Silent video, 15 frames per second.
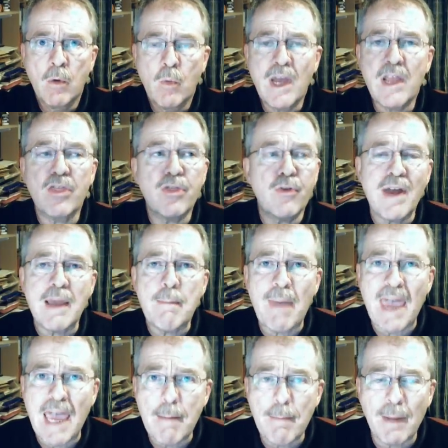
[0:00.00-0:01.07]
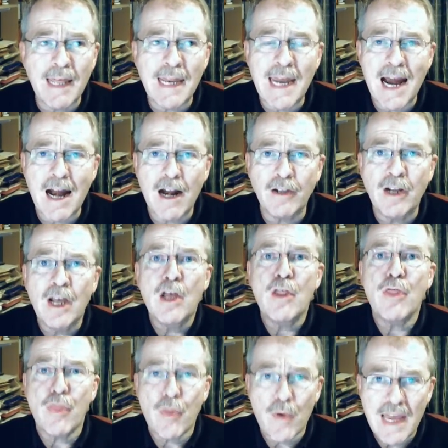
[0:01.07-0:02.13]
We had 3 people in Ireland.
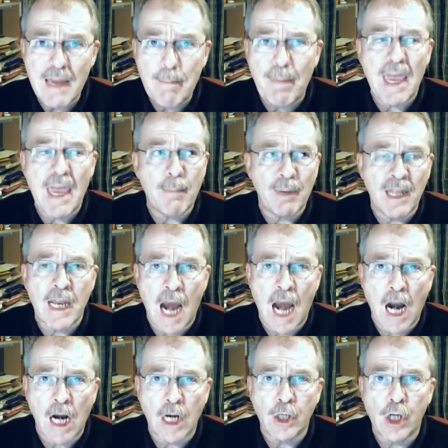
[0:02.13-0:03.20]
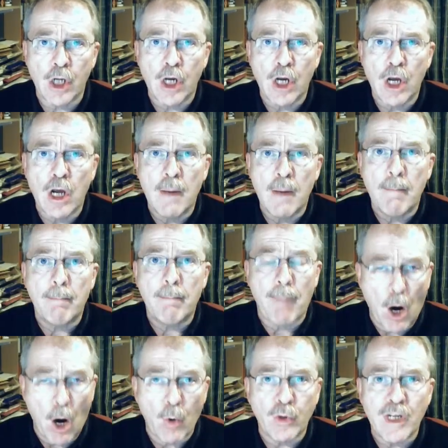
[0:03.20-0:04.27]
3 people in Ireland
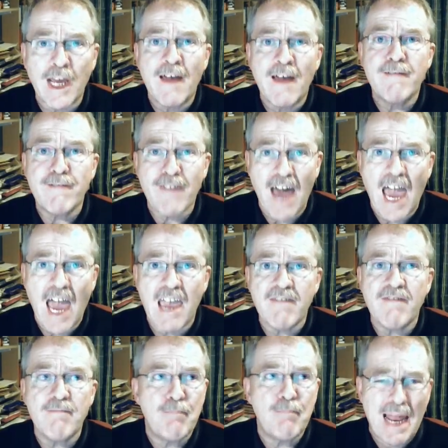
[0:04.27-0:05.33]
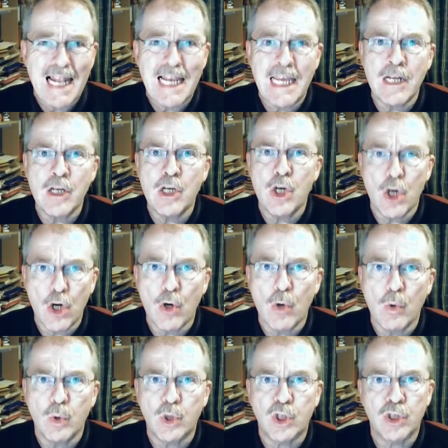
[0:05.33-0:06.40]
borrowed €5
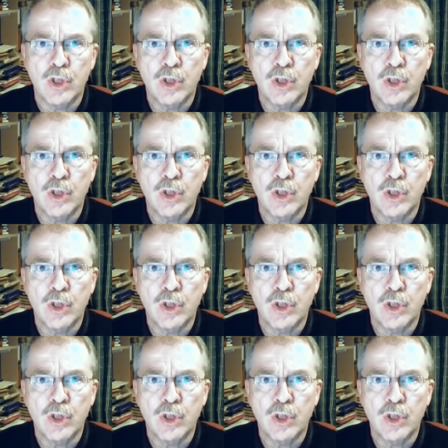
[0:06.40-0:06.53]
billion.